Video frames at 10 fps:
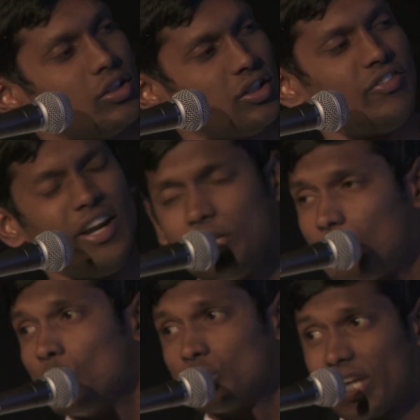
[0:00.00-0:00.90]
the front
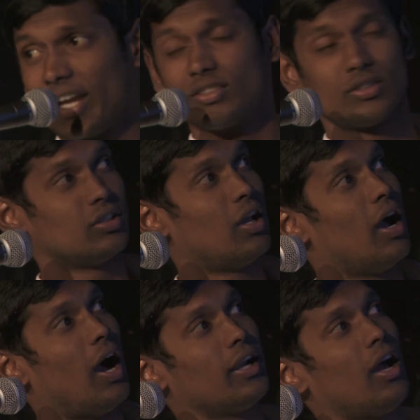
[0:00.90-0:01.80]
two sides.
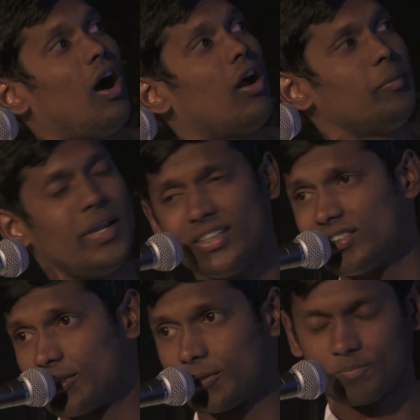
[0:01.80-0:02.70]
And r
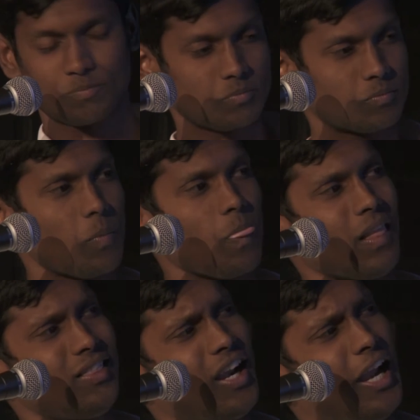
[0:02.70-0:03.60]
means
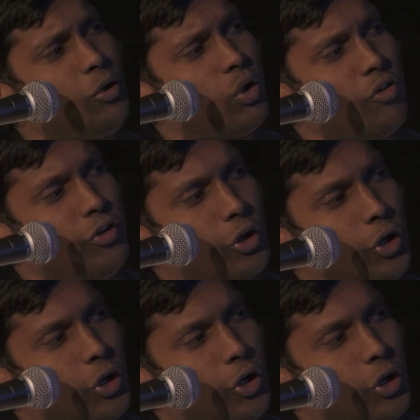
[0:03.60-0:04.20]
the right one of your